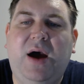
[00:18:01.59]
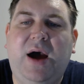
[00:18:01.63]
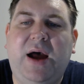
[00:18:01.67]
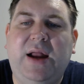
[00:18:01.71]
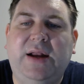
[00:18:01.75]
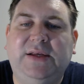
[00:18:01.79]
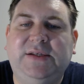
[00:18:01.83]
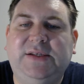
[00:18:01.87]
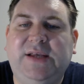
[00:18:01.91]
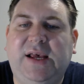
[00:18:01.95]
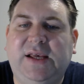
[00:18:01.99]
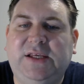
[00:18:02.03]

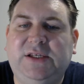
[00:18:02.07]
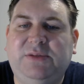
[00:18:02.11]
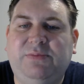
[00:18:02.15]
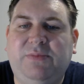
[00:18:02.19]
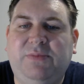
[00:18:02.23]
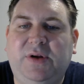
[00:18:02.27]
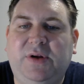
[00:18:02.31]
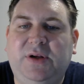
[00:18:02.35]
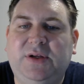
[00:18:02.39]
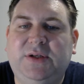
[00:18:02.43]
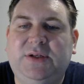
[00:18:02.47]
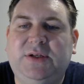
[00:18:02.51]
an
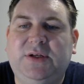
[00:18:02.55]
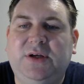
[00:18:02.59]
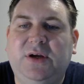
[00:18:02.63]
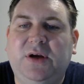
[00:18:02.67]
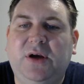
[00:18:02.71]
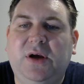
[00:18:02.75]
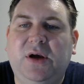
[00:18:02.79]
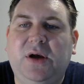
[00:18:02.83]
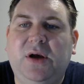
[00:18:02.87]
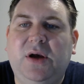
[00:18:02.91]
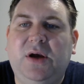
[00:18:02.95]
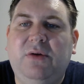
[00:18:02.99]
assessment
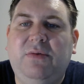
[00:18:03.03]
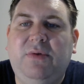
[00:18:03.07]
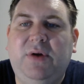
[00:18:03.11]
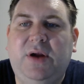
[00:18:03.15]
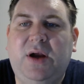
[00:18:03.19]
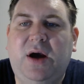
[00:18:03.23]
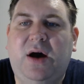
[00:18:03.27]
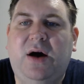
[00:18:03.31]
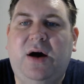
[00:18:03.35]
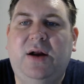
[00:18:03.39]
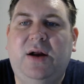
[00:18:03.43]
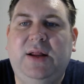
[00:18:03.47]

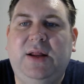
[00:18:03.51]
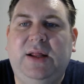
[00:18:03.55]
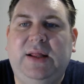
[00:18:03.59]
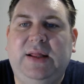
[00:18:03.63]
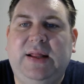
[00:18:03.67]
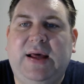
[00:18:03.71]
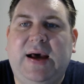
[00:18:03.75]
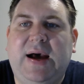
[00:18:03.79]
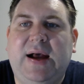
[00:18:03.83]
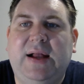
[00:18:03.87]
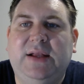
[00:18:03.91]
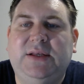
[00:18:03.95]
regarding
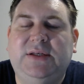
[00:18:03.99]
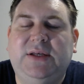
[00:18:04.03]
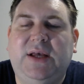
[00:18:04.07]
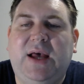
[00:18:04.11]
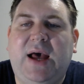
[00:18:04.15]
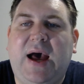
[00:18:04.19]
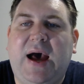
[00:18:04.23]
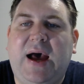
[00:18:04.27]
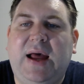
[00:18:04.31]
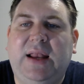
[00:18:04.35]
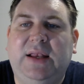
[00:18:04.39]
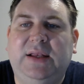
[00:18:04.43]
that,
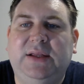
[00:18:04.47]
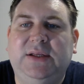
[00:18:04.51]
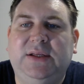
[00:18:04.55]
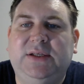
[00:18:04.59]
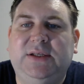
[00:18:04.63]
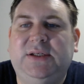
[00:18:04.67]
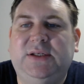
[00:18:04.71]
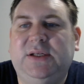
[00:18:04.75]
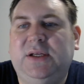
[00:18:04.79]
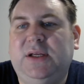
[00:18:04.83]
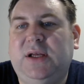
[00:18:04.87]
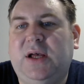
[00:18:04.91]

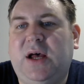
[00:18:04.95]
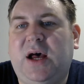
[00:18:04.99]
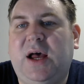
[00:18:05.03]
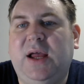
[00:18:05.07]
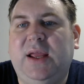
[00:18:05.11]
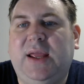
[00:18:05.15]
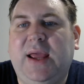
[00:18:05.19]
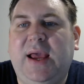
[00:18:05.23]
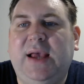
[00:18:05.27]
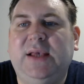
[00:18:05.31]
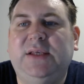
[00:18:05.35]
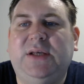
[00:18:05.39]
and I
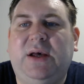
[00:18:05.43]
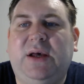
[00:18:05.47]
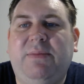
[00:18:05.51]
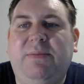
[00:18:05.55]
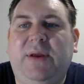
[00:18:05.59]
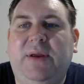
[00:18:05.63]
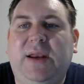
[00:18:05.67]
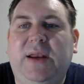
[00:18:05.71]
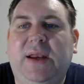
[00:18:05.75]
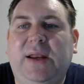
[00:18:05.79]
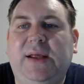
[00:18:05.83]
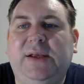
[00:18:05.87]
guess
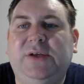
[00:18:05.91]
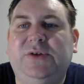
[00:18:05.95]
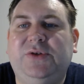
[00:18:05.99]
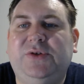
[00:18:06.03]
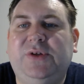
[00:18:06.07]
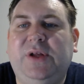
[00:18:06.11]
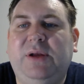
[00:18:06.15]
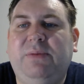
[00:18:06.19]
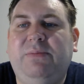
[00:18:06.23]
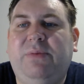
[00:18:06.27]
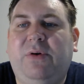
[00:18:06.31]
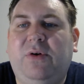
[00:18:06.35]
I'm in an
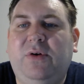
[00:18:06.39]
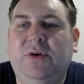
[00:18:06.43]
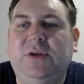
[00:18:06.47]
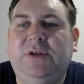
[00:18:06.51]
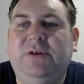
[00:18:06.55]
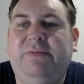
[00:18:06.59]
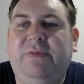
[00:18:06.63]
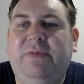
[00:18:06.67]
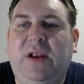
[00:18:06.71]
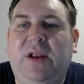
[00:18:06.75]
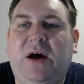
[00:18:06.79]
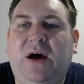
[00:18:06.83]
interesting
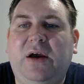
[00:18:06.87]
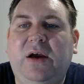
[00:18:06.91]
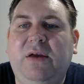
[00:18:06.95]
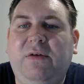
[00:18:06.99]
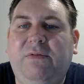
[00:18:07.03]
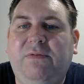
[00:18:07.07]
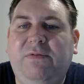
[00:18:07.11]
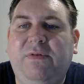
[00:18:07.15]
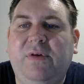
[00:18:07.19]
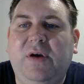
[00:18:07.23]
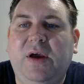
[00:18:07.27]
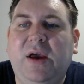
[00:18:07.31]
point of
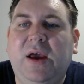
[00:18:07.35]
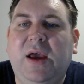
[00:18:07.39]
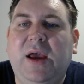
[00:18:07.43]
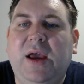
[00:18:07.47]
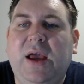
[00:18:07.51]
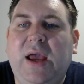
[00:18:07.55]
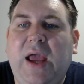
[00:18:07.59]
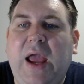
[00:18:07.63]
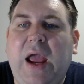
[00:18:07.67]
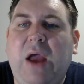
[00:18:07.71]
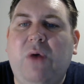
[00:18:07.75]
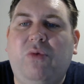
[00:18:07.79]
life.
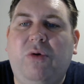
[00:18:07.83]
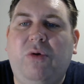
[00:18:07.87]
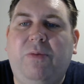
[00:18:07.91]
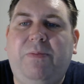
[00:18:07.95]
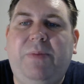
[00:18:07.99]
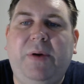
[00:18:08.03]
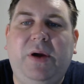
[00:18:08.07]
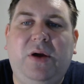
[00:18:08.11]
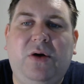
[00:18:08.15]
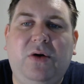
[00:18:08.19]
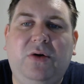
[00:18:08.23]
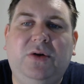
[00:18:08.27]
It would
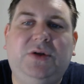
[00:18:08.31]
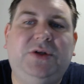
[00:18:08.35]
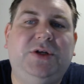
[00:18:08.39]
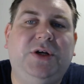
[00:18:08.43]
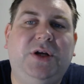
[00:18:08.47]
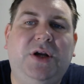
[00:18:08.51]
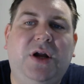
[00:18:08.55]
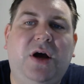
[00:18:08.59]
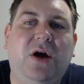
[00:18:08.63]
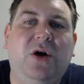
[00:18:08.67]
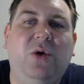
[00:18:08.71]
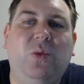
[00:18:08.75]
be good
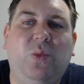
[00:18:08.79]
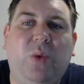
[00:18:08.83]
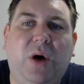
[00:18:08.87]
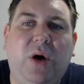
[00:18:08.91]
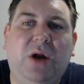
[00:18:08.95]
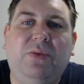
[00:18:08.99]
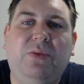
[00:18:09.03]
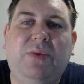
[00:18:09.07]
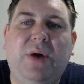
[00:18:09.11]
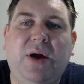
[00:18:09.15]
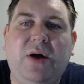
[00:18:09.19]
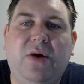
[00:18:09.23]
to know
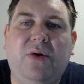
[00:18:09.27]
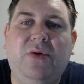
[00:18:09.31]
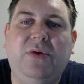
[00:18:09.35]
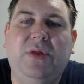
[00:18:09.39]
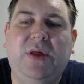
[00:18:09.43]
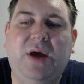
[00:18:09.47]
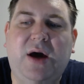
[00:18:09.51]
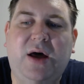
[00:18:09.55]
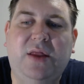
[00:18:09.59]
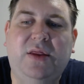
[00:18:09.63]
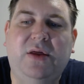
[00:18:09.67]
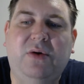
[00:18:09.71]
one way or
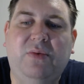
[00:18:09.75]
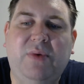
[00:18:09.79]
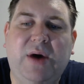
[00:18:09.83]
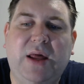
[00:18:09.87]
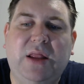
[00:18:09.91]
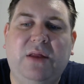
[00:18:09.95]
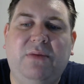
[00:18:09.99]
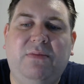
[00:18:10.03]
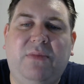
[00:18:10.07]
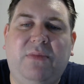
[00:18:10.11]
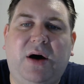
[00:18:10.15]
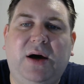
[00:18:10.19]
the other
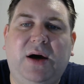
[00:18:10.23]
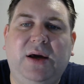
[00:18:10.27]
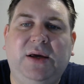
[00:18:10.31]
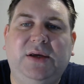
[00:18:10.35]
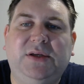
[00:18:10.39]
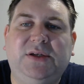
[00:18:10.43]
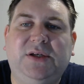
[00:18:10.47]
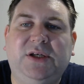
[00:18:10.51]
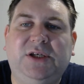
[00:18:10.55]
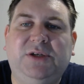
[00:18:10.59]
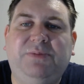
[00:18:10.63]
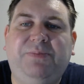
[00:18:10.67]
whether my
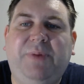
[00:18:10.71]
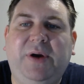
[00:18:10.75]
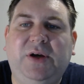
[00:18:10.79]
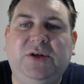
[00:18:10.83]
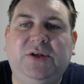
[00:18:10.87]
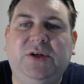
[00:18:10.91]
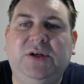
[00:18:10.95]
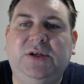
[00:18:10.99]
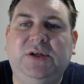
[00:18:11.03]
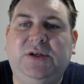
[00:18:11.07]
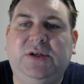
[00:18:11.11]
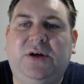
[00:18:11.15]

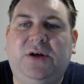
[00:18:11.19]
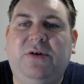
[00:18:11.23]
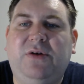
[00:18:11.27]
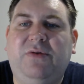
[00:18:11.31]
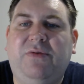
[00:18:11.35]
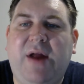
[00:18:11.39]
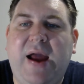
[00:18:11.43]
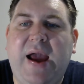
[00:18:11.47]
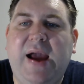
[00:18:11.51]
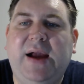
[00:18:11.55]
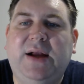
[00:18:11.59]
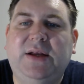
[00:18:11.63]
suspicions are
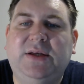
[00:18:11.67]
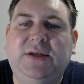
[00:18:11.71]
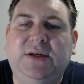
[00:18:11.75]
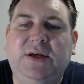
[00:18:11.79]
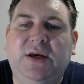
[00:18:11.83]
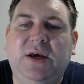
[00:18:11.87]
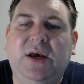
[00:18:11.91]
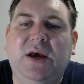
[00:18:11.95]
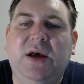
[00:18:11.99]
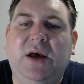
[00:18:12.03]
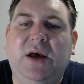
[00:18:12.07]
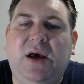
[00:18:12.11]
correct,
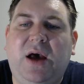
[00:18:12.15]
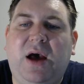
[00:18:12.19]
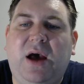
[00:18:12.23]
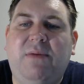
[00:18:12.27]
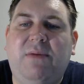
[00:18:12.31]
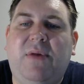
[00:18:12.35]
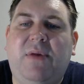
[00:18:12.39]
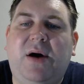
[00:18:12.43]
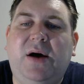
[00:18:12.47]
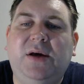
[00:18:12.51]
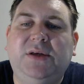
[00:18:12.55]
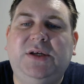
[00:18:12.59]

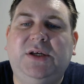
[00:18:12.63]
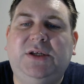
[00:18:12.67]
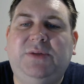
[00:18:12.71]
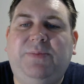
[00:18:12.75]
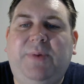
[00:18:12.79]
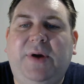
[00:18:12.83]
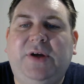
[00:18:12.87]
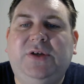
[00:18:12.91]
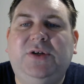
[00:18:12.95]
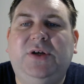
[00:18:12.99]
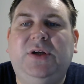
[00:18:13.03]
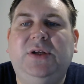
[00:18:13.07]
and my
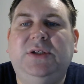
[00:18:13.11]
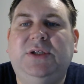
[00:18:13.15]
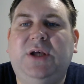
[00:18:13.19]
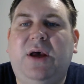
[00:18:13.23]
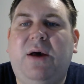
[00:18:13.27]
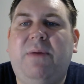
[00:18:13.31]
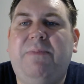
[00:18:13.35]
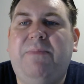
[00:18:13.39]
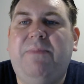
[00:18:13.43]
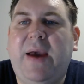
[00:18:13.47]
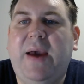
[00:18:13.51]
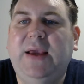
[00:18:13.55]
suspicions
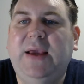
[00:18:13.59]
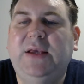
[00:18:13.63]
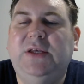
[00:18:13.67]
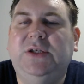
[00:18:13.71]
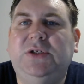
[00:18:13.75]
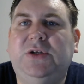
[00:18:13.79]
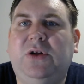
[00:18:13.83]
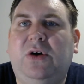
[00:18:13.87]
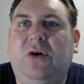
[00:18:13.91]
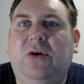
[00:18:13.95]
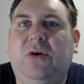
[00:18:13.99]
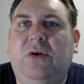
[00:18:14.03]
are
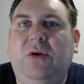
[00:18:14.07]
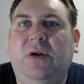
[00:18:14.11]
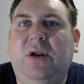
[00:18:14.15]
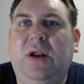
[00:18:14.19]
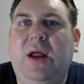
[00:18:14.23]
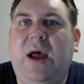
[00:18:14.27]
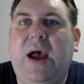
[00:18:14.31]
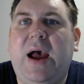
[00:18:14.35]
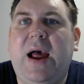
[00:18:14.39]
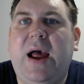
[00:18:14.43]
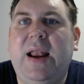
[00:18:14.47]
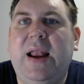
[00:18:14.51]
based
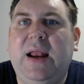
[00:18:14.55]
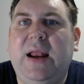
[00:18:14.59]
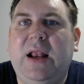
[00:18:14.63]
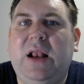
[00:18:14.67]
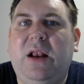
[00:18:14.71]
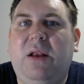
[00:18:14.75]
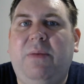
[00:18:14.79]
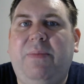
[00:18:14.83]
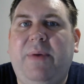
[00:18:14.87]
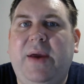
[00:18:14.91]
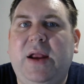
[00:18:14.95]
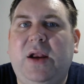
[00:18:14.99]
on a
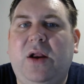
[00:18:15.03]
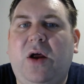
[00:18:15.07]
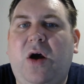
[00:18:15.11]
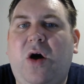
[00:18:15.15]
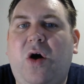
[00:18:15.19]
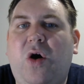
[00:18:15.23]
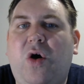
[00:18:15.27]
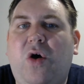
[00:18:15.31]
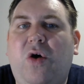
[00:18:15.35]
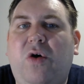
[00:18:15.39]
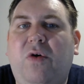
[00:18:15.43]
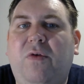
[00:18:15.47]
little bit
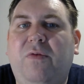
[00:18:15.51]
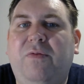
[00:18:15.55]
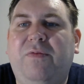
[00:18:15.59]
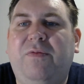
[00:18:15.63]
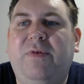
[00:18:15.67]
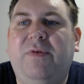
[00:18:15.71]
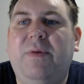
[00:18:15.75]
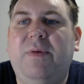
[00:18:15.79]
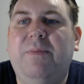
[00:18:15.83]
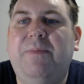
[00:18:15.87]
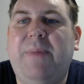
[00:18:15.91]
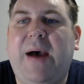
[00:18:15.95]

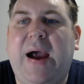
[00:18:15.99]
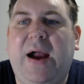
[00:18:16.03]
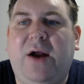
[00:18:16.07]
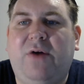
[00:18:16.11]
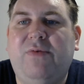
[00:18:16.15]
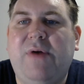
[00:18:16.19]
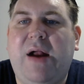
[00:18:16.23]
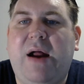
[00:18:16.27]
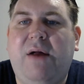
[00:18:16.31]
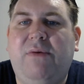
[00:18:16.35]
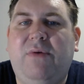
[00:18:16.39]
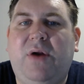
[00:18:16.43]
of
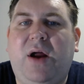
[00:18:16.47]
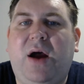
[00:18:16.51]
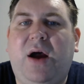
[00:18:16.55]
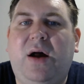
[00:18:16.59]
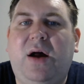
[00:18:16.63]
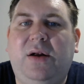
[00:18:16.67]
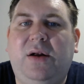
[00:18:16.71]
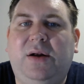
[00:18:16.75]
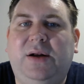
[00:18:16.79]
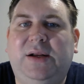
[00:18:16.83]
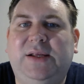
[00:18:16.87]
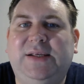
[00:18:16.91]
background
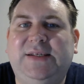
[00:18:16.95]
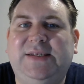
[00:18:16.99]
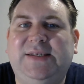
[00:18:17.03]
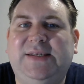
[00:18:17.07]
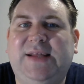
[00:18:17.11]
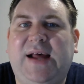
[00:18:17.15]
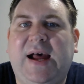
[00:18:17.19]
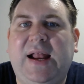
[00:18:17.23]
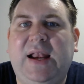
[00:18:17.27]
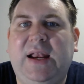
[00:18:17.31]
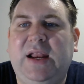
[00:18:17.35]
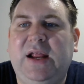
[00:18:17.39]

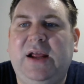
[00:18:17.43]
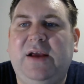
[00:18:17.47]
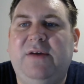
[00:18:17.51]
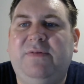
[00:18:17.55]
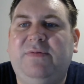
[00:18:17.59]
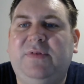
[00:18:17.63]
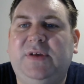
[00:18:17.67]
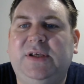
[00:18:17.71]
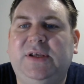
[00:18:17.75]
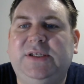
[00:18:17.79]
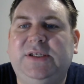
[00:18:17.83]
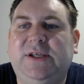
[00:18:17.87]
understanding
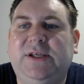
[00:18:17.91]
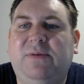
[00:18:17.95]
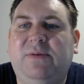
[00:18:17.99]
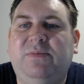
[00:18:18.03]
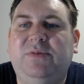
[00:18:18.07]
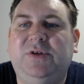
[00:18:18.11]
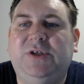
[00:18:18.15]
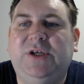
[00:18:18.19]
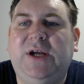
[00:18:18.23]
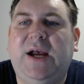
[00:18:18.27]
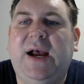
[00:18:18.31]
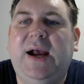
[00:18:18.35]
of the
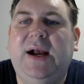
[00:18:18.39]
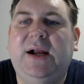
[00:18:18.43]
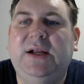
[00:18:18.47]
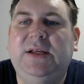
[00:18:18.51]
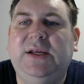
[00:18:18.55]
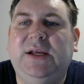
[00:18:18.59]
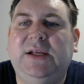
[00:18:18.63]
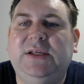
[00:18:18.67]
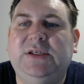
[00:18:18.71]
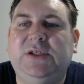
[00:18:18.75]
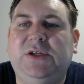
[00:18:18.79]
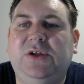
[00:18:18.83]

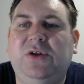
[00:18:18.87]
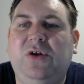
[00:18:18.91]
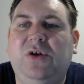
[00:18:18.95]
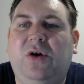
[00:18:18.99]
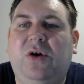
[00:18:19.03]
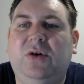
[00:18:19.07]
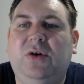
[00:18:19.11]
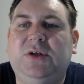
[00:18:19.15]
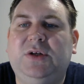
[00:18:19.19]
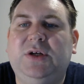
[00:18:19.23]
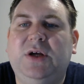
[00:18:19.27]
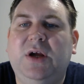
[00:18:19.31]
subject. It's
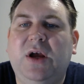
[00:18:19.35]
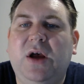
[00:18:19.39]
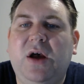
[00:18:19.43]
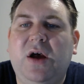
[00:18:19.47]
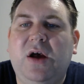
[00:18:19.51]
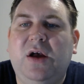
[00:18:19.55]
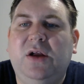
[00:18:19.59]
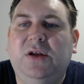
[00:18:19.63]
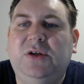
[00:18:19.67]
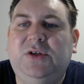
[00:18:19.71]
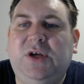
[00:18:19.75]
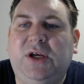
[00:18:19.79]
not
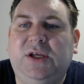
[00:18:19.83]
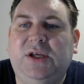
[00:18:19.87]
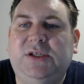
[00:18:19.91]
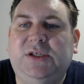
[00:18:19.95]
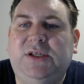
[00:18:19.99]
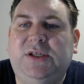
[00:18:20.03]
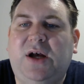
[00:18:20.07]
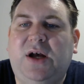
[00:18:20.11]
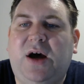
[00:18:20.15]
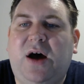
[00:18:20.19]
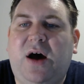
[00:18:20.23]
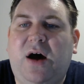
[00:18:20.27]

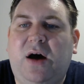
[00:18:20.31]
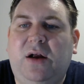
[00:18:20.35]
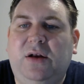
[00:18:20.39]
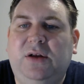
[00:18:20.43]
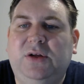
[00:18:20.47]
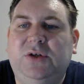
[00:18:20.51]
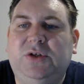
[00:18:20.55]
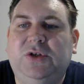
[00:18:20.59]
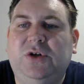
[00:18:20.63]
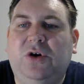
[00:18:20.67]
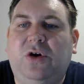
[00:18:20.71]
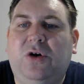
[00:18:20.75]
just a
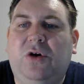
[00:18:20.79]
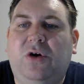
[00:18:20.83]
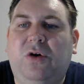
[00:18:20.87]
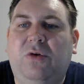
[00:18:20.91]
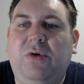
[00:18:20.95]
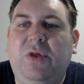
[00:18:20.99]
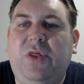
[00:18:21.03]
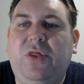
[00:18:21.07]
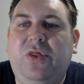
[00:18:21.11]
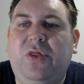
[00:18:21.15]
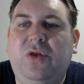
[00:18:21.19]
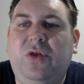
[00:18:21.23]
hunch
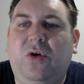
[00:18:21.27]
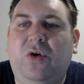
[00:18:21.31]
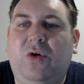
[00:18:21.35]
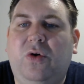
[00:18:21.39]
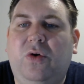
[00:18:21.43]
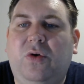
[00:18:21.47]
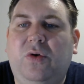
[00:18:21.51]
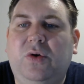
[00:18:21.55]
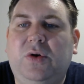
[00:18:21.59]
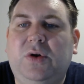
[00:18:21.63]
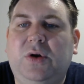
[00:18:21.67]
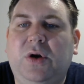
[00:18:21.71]
or a
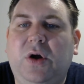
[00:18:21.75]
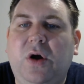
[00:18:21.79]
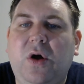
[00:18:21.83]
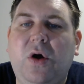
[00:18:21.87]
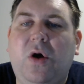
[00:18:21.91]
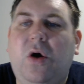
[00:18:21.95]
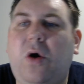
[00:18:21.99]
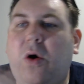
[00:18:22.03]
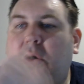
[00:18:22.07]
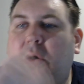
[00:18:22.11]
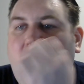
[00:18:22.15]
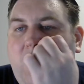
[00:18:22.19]
thought
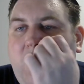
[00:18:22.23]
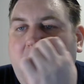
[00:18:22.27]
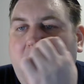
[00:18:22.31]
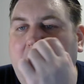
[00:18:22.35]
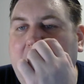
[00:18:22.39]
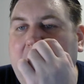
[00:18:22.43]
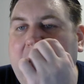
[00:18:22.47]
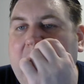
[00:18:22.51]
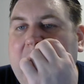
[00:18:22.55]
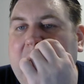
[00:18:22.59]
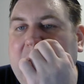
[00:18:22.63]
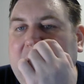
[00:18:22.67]

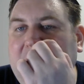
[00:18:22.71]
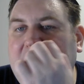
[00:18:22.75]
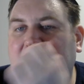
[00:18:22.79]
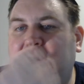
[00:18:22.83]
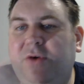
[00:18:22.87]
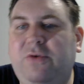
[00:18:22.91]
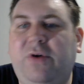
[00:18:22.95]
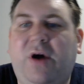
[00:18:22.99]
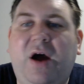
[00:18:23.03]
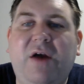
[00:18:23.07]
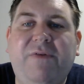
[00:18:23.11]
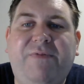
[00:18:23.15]
or a
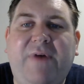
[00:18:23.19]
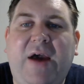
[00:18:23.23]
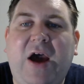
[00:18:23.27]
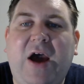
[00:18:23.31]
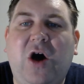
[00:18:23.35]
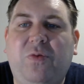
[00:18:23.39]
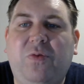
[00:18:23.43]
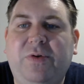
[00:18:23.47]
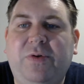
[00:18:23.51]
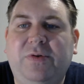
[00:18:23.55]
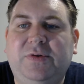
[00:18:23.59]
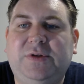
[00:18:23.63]
cry for
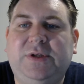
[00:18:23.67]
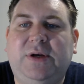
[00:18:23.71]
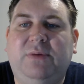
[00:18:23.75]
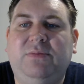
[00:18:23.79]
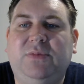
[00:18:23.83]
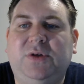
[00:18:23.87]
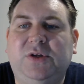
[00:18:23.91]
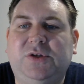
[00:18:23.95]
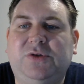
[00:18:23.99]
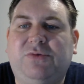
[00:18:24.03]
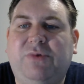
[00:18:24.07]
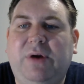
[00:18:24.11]
help of some
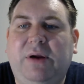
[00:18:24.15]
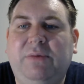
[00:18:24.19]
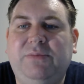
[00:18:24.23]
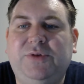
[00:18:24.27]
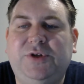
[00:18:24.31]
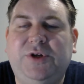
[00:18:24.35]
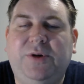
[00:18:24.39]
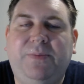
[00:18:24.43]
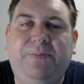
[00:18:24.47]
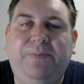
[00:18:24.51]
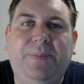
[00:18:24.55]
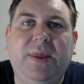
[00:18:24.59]

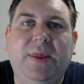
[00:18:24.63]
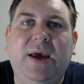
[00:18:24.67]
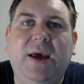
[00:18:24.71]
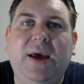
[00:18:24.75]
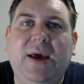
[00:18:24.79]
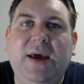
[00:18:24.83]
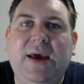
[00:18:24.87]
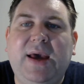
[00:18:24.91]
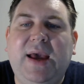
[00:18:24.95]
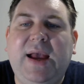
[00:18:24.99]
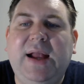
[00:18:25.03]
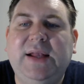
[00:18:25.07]
description.
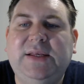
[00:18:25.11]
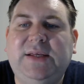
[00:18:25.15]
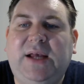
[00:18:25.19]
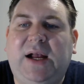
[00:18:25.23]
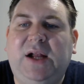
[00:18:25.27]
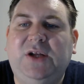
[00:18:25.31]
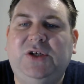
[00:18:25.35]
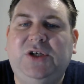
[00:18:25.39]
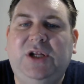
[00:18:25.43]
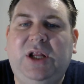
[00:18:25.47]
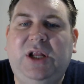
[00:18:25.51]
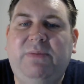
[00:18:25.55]
It's
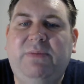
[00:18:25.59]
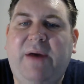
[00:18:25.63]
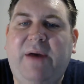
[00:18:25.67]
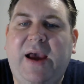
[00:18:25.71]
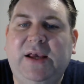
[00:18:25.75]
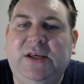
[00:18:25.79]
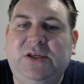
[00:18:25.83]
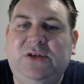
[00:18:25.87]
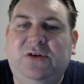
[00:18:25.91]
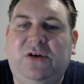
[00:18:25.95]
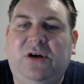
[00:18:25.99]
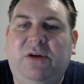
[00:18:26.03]
actually
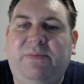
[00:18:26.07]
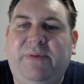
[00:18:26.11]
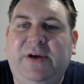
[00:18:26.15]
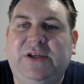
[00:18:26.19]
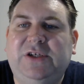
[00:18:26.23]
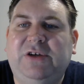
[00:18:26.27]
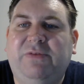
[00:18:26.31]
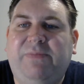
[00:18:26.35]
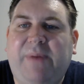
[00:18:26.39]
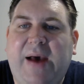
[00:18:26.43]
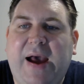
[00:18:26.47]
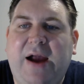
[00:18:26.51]
based on a
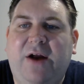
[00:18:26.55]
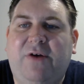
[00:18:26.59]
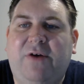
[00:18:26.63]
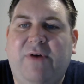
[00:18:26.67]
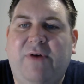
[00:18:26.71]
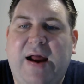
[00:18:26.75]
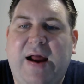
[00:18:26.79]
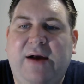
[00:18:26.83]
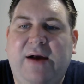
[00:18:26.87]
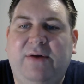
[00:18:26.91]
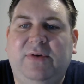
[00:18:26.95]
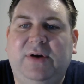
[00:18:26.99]
bit of
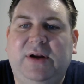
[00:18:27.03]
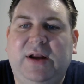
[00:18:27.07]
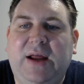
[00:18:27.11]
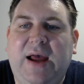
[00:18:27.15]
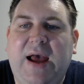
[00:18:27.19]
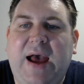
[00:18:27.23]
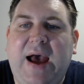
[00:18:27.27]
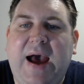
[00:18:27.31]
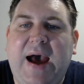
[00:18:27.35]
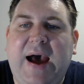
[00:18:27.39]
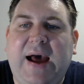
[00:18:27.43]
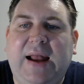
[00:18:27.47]
background,
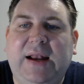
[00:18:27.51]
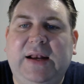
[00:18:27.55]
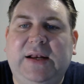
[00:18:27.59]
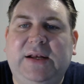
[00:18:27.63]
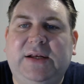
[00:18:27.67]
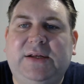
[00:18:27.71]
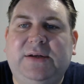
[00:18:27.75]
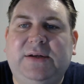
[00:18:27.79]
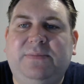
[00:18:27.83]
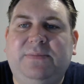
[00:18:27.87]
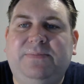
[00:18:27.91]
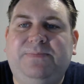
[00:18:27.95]

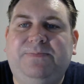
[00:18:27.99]
and